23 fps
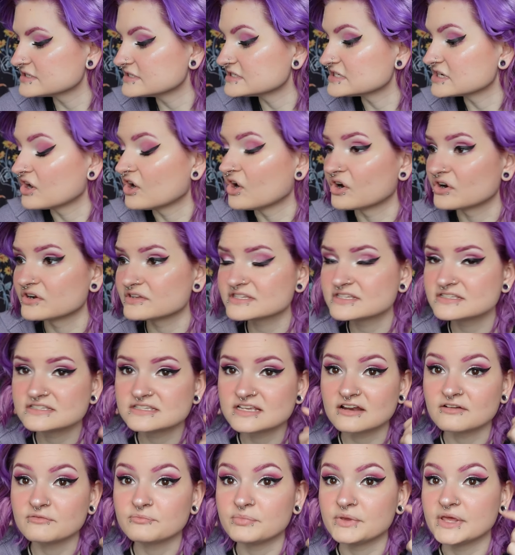into hearts
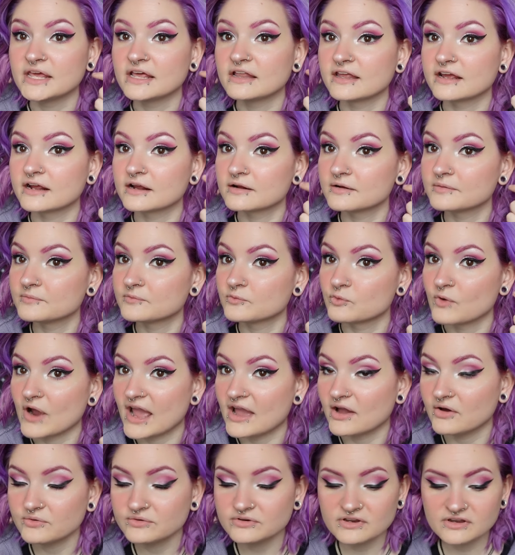instead of being like
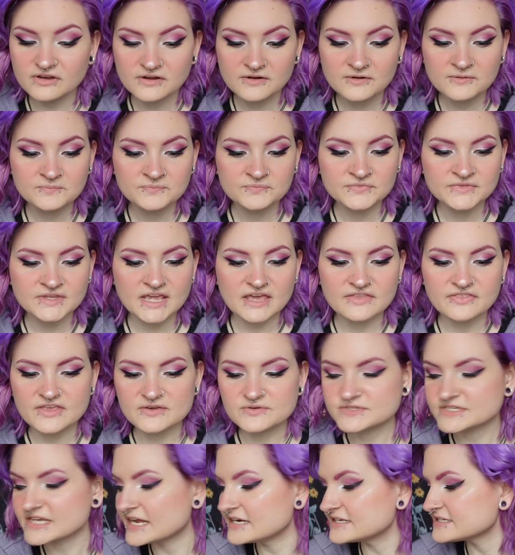round and
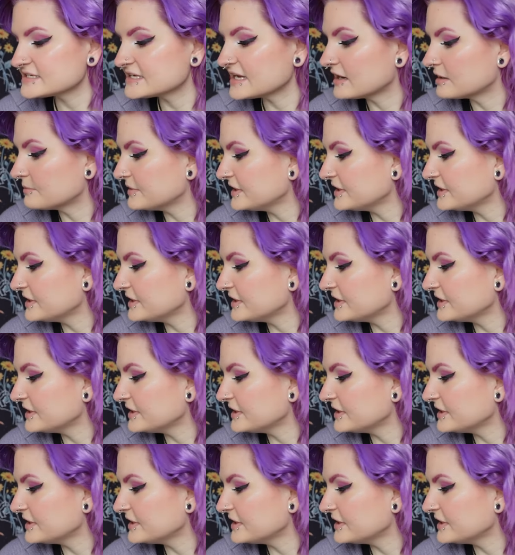those kind of scare